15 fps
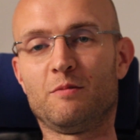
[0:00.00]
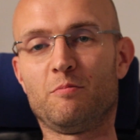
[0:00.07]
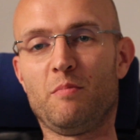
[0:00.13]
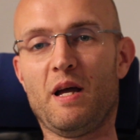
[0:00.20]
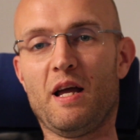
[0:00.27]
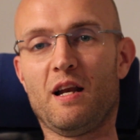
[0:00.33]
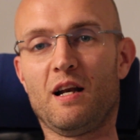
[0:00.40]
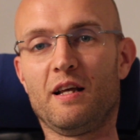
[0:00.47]

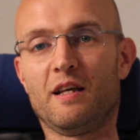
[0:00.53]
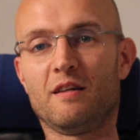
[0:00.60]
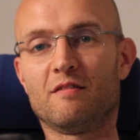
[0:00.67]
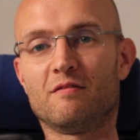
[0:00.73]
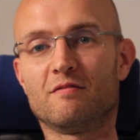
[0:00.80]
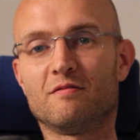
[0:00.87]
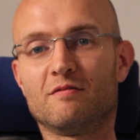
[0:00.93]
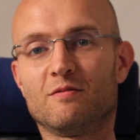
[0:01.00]
mainly
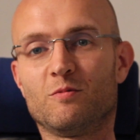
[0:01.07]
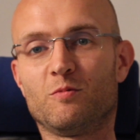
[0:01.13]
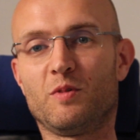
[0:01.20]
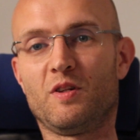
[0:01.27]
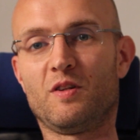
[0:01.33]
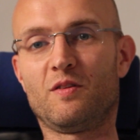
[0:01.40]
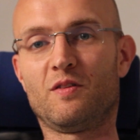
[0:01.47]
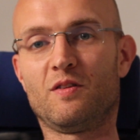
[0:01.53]

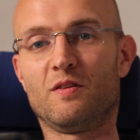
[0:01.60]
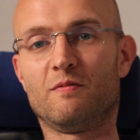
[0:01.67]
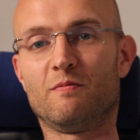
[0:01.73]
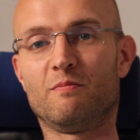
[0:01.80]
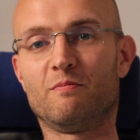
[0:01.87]
with the